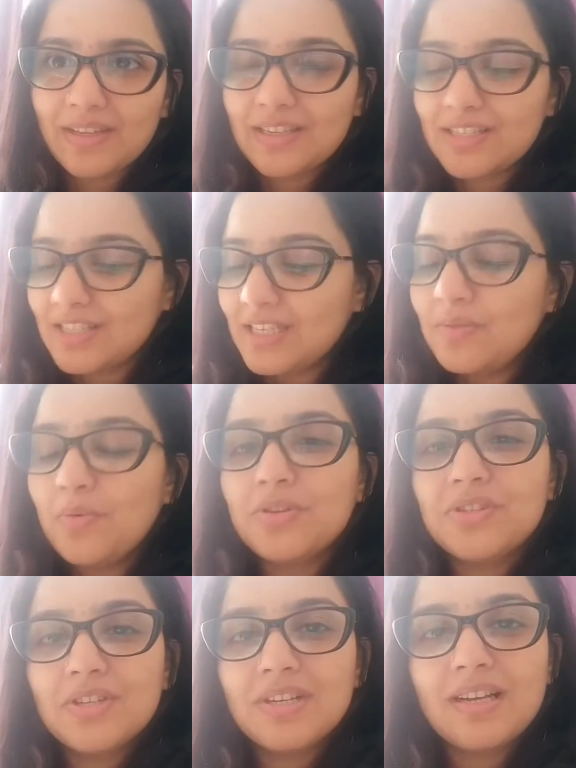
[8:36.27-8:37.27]
She
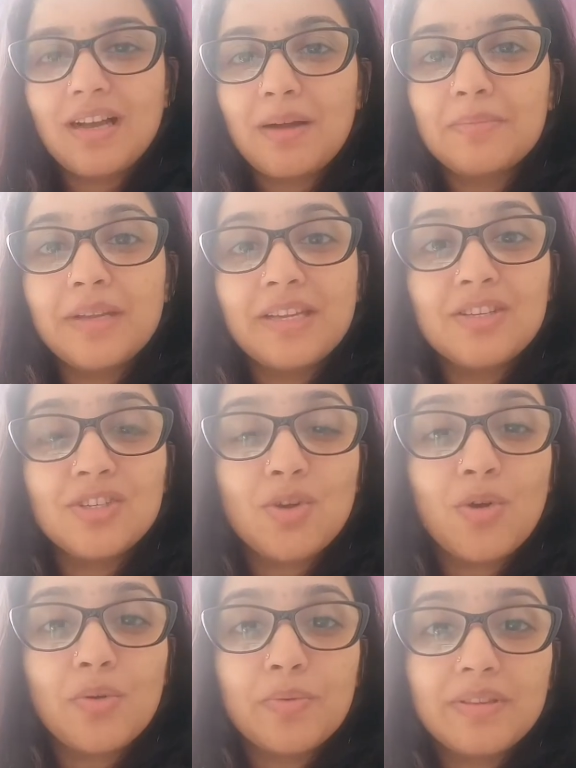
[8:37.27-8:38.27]
wants you to come
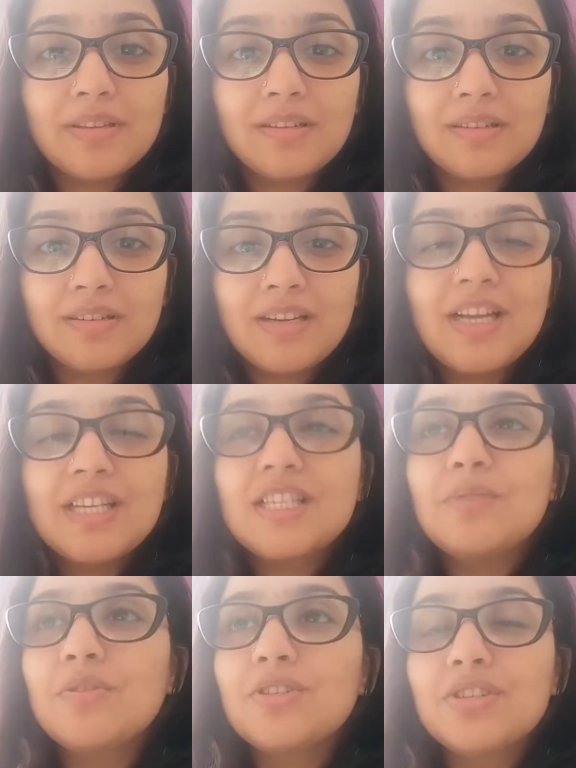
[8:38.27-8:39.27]
enjoy with her.
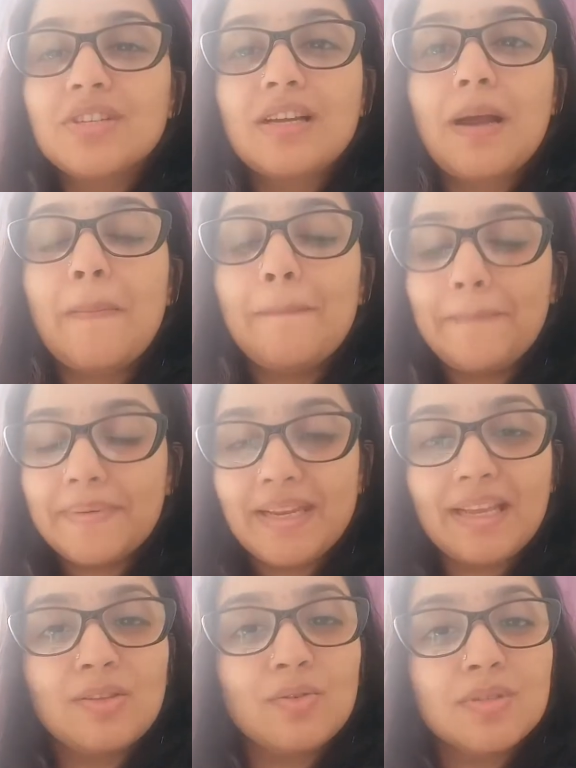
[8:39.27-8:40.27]
She wants you to come
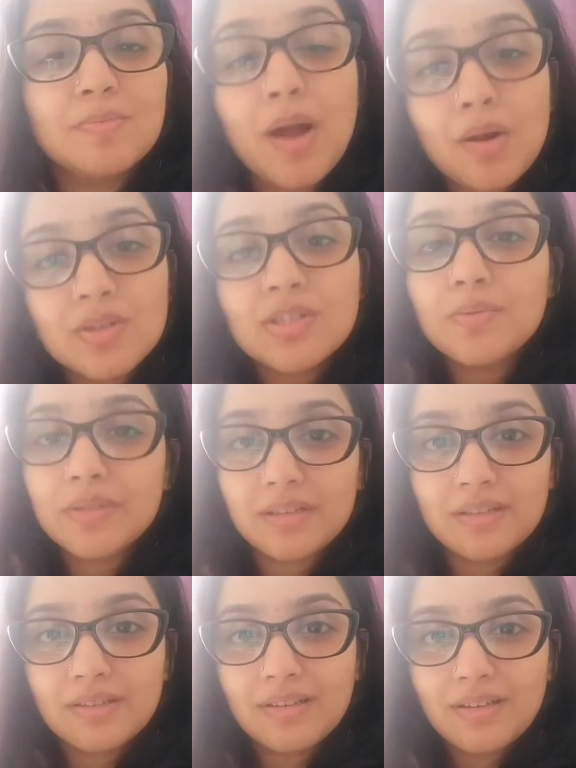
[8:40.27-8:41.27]
break those bounds with
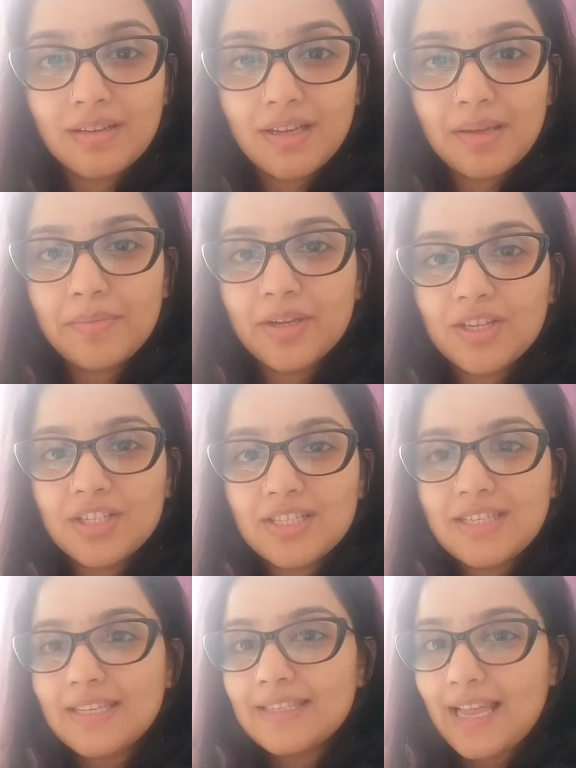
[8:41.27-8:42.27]
her because she
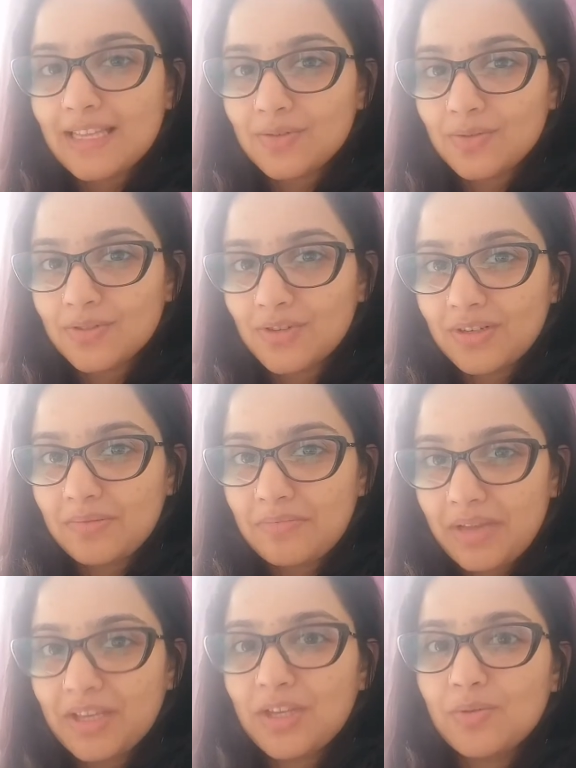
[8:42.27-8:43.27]
says that's what's going to
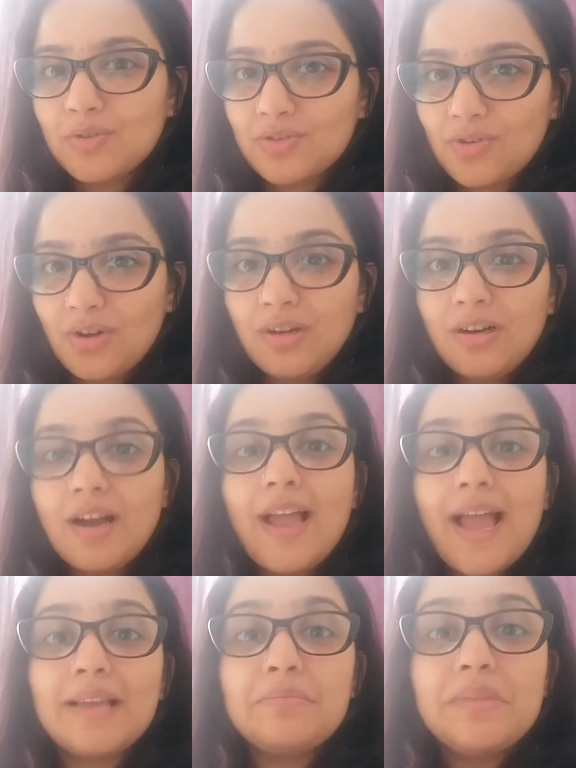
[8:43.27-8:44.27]
make you stronger
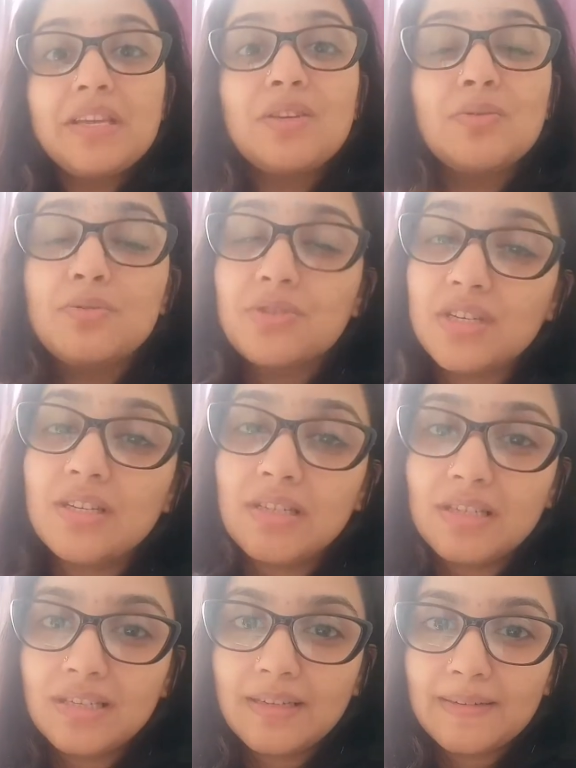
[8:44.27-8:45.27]
and make you real.